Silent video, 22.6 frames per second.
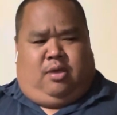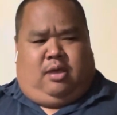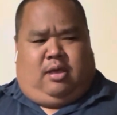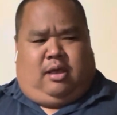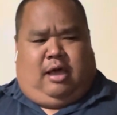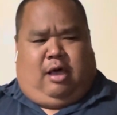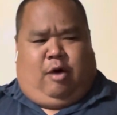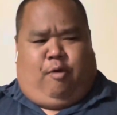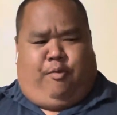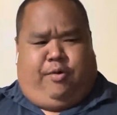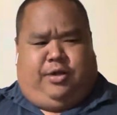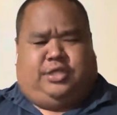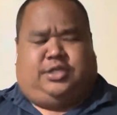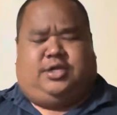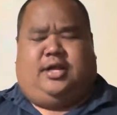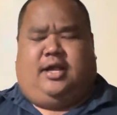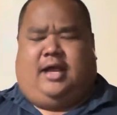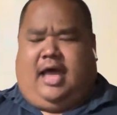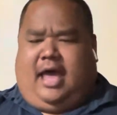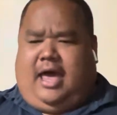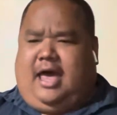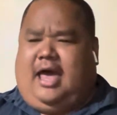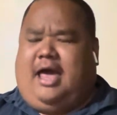I went to the
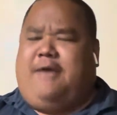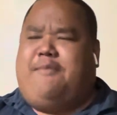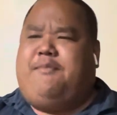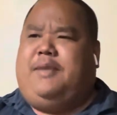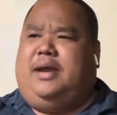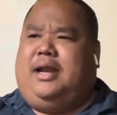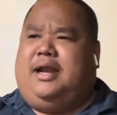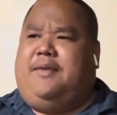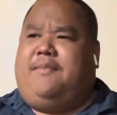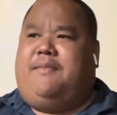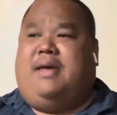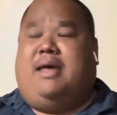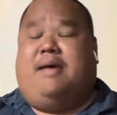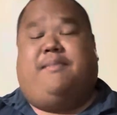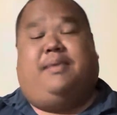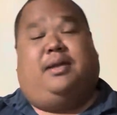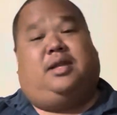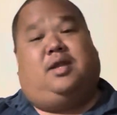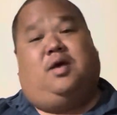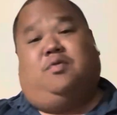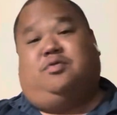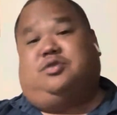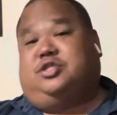AA meeting, man. But
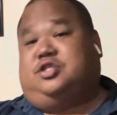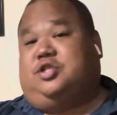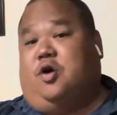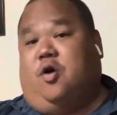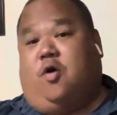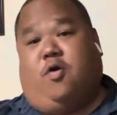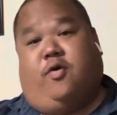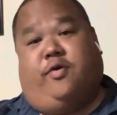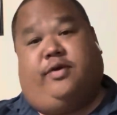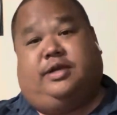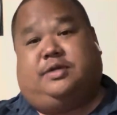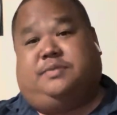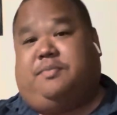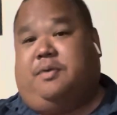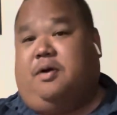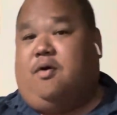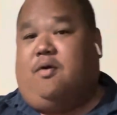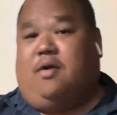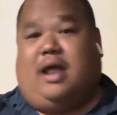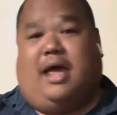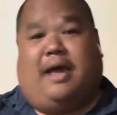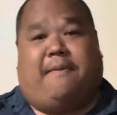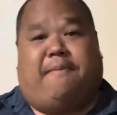those stories, bro,
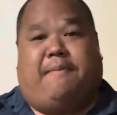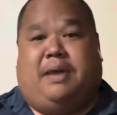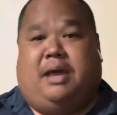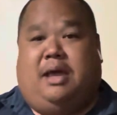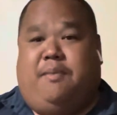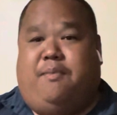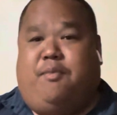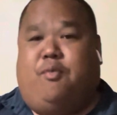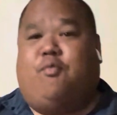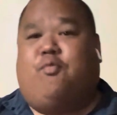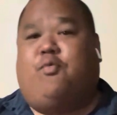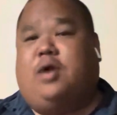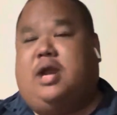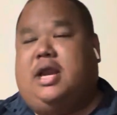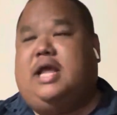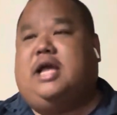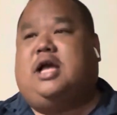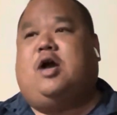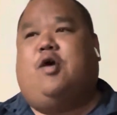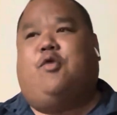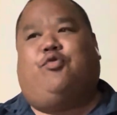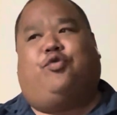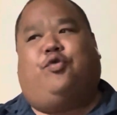like people really
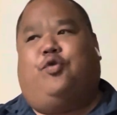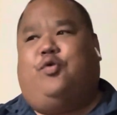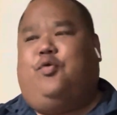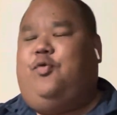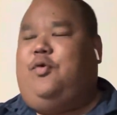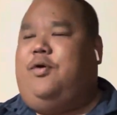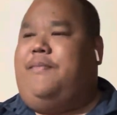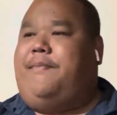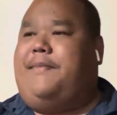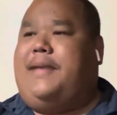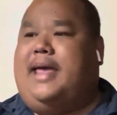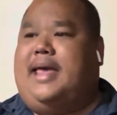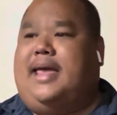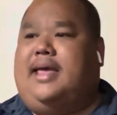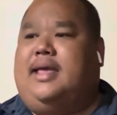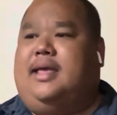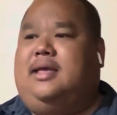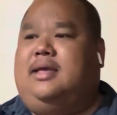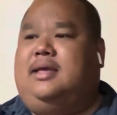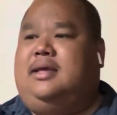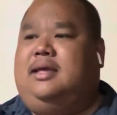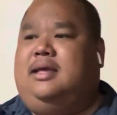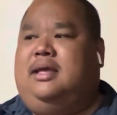go through it, man.
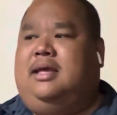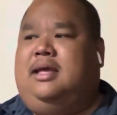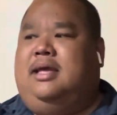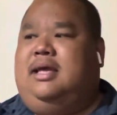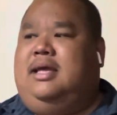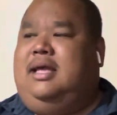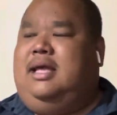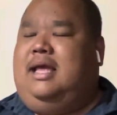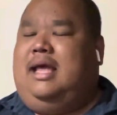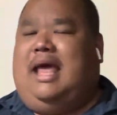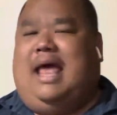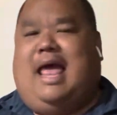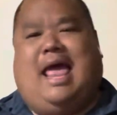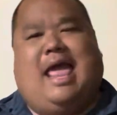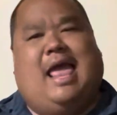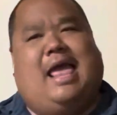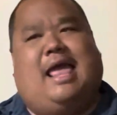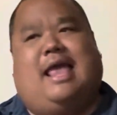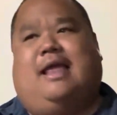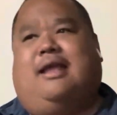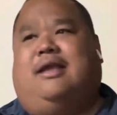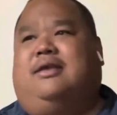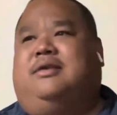
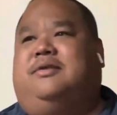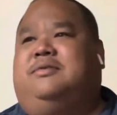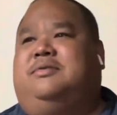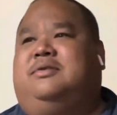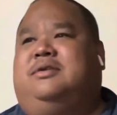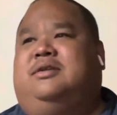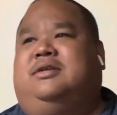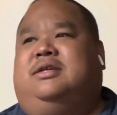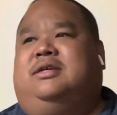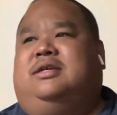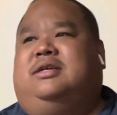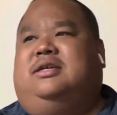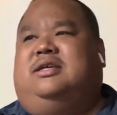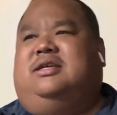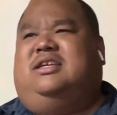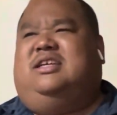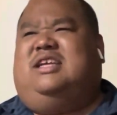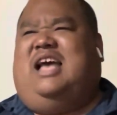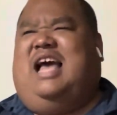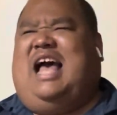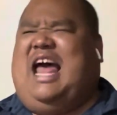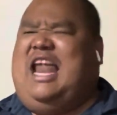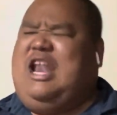And
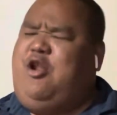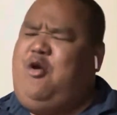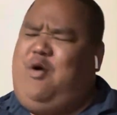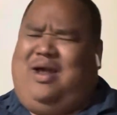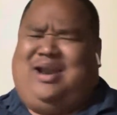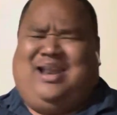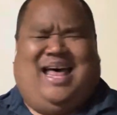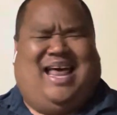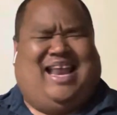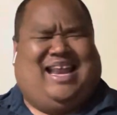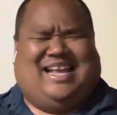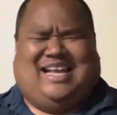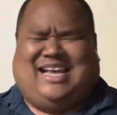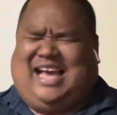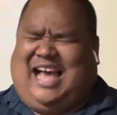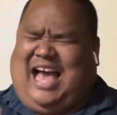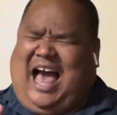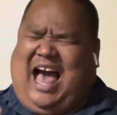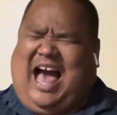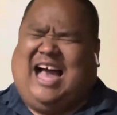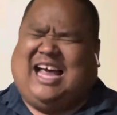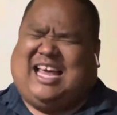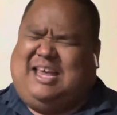I know a lot of
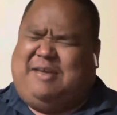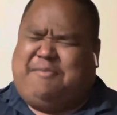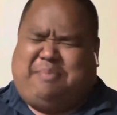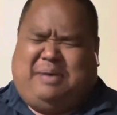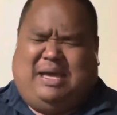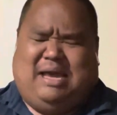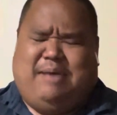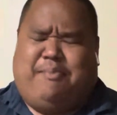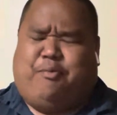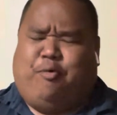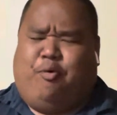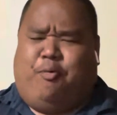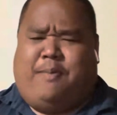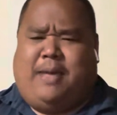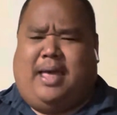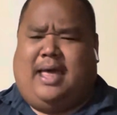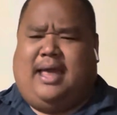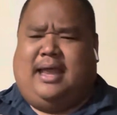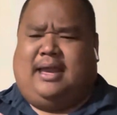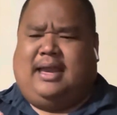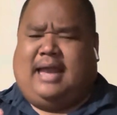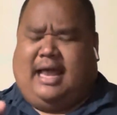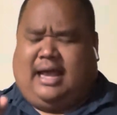cocky people,
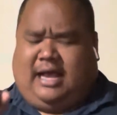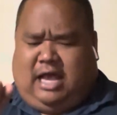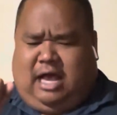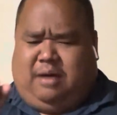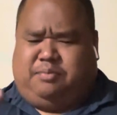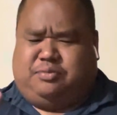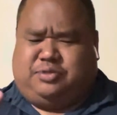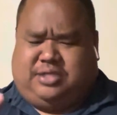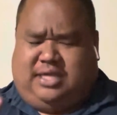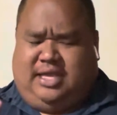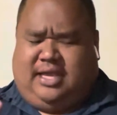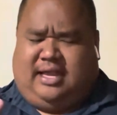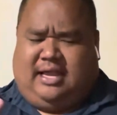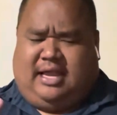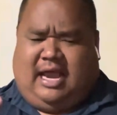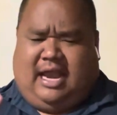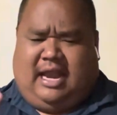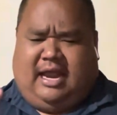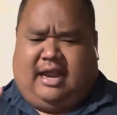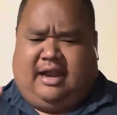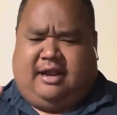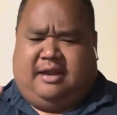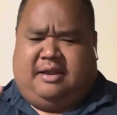man, that comes in and
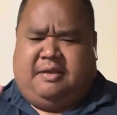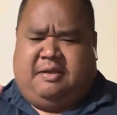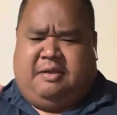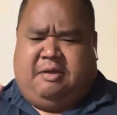then